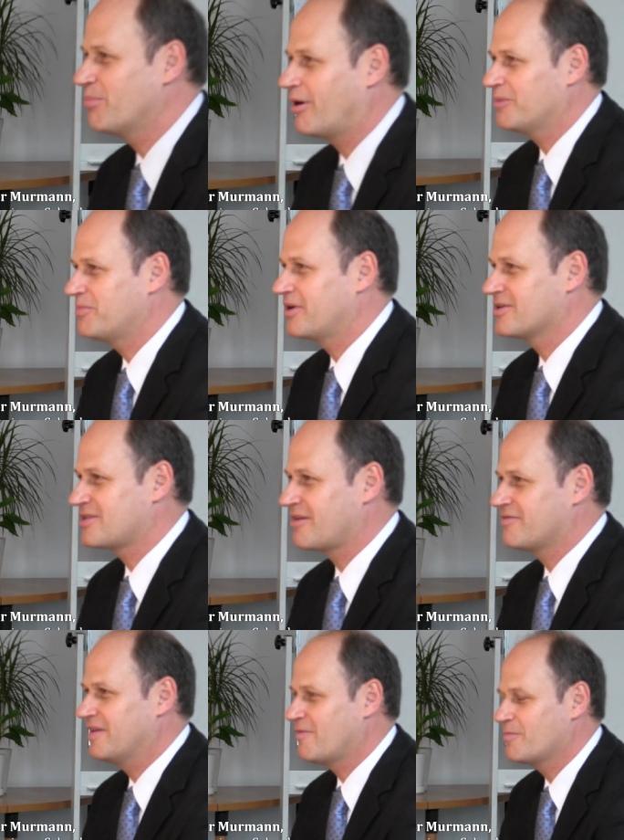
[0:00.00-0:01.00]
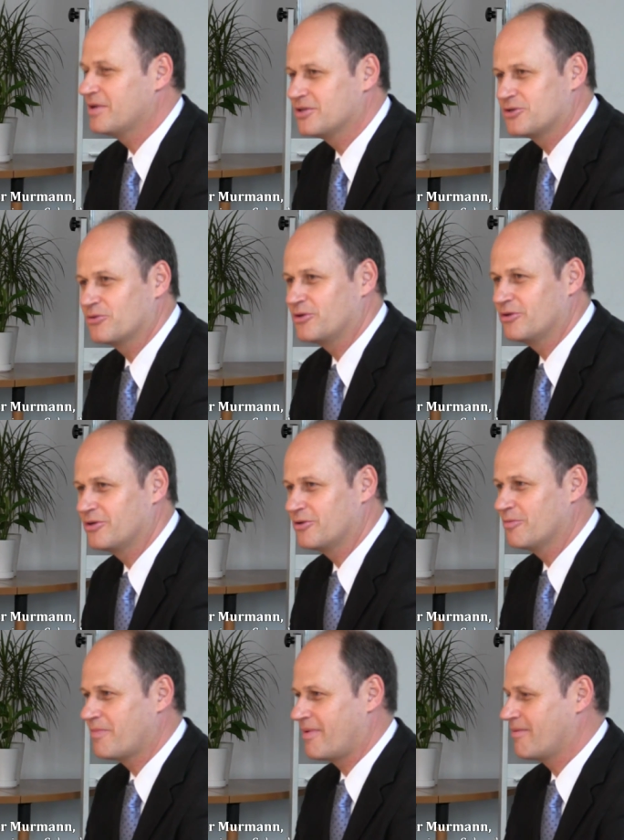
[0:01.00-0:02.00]
part because I've never been to
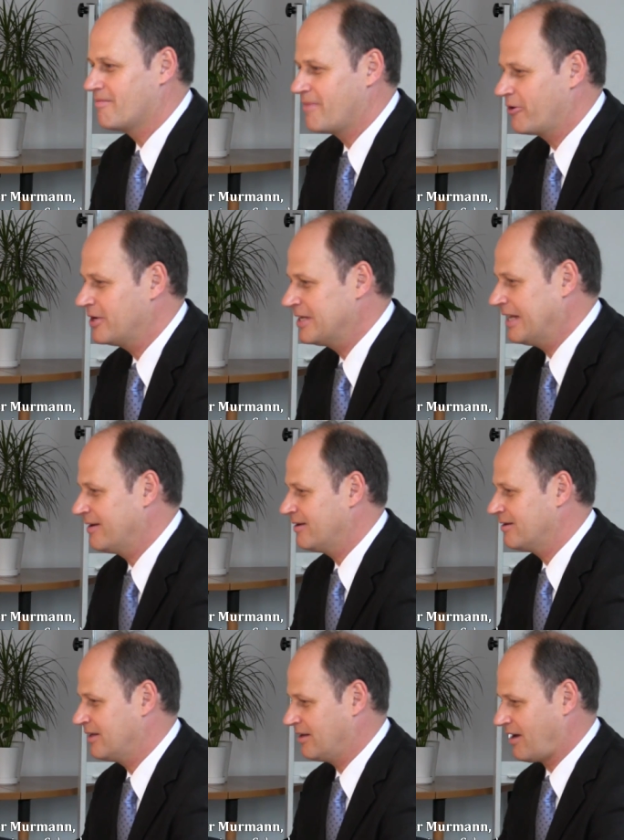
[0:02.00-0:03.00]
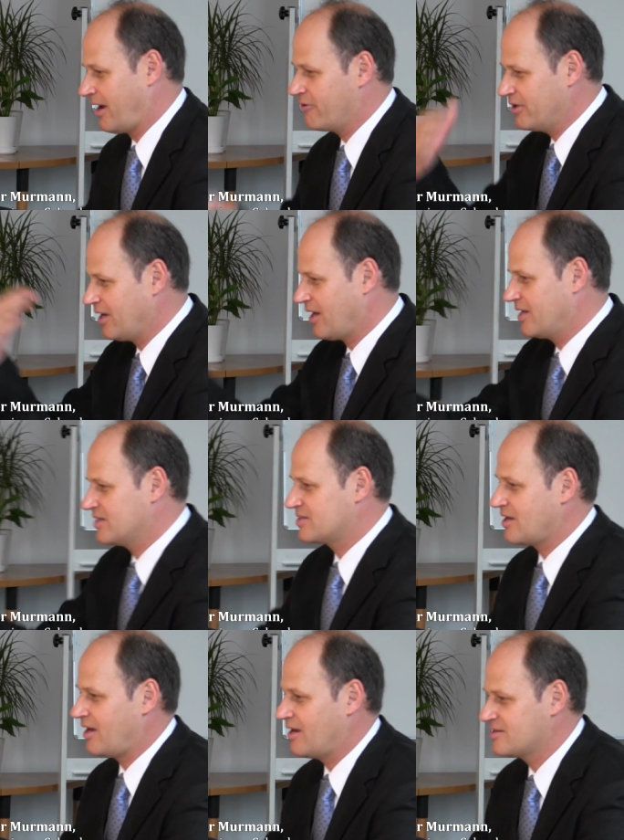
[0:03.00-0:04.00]
UNU MERIT, and I
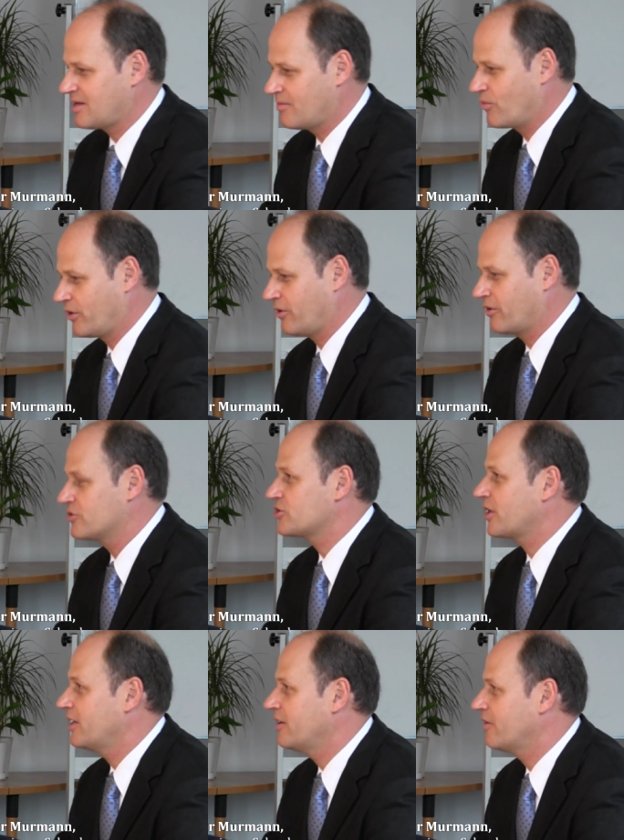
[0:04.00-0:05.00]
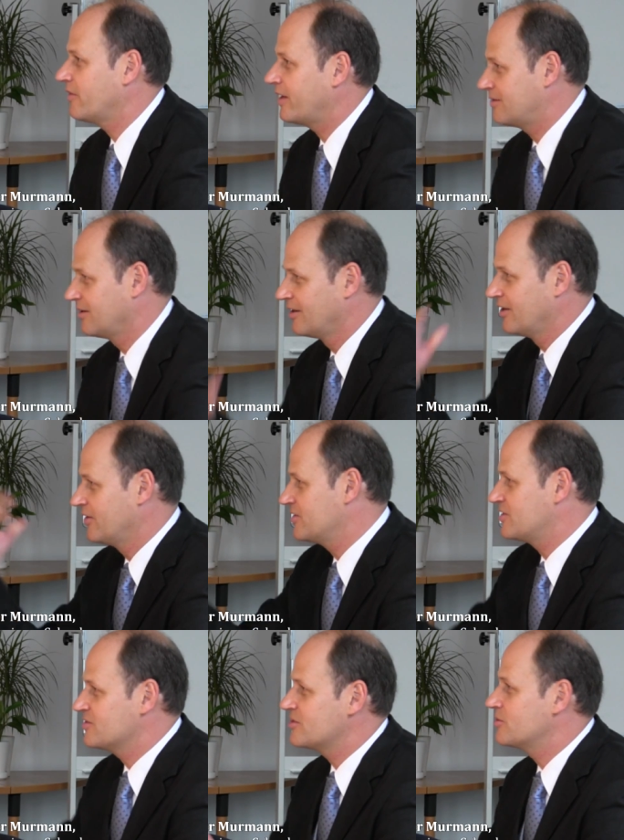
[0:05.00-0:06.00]
realized as I'm working on China that
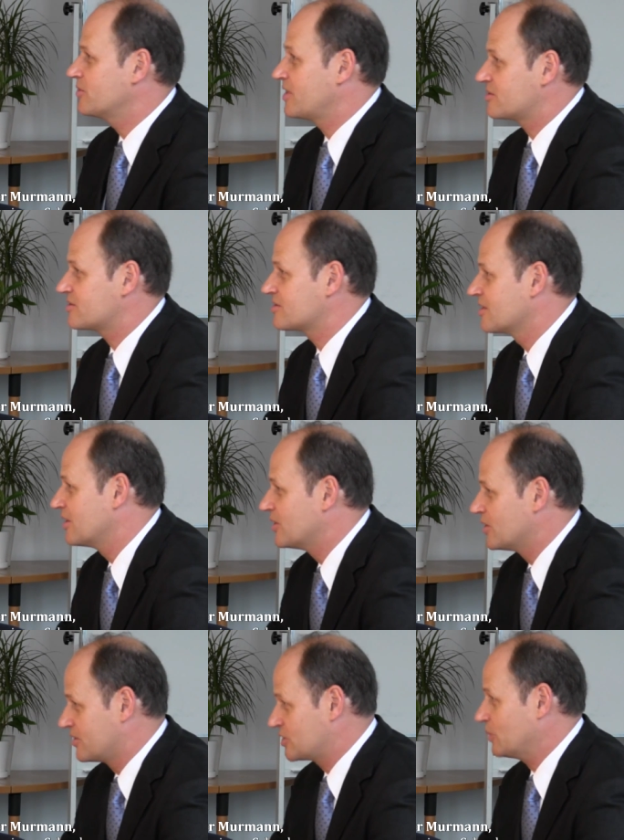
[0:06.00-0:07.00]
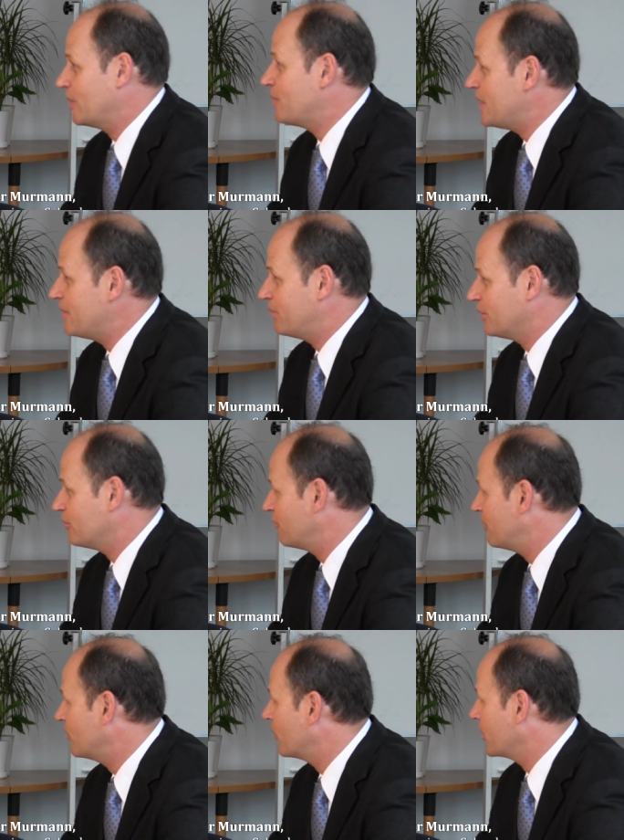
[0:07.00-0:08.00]
this institute has so many people who
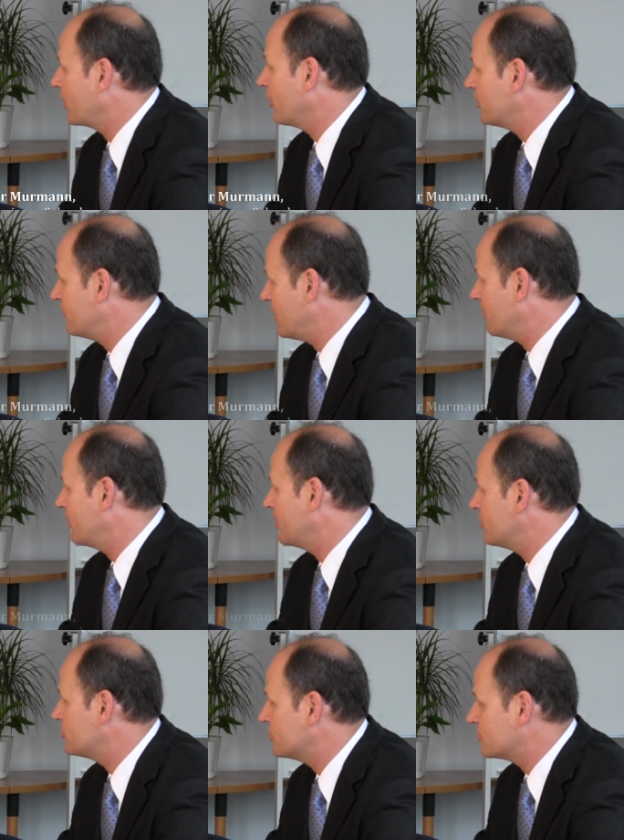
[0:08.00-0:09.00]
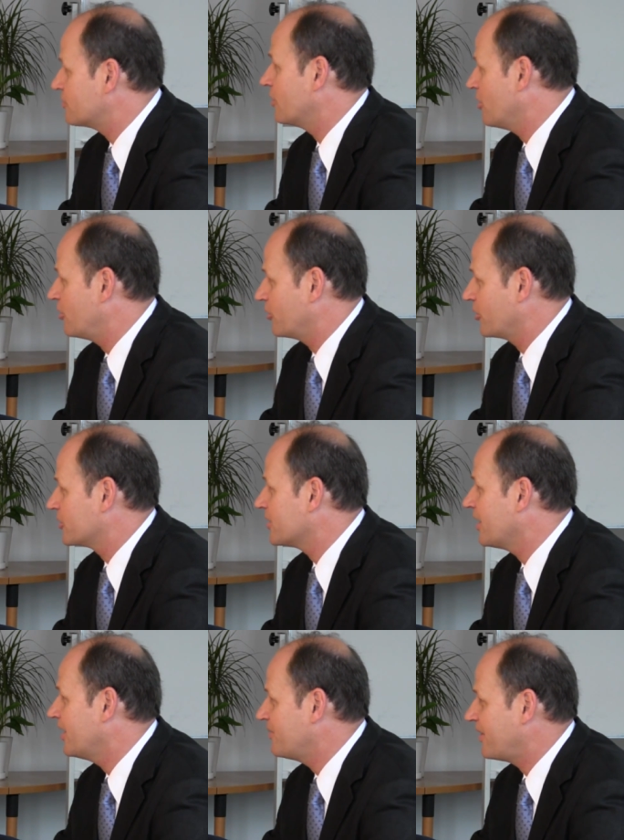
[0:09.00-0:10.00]
have been working on development issues for a long, long
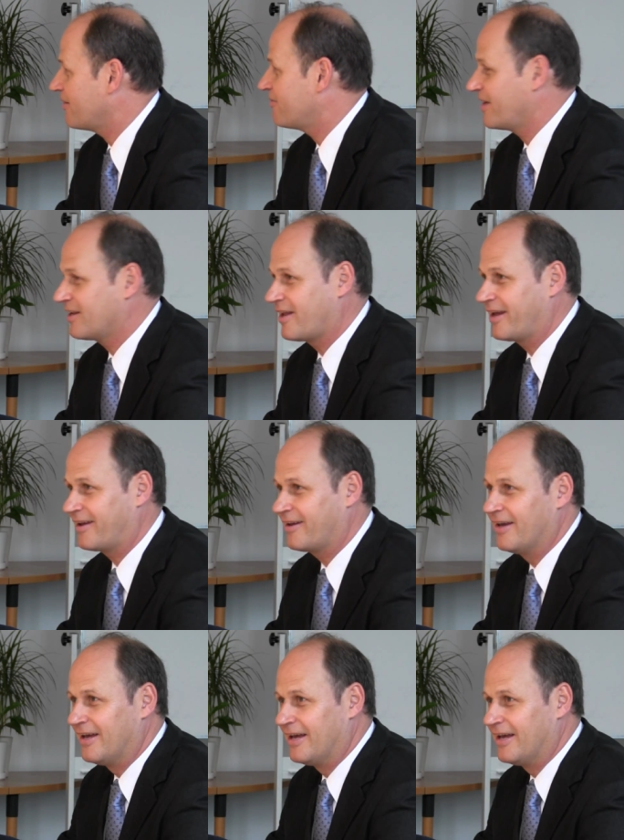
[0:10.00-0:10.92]
time that I felt like,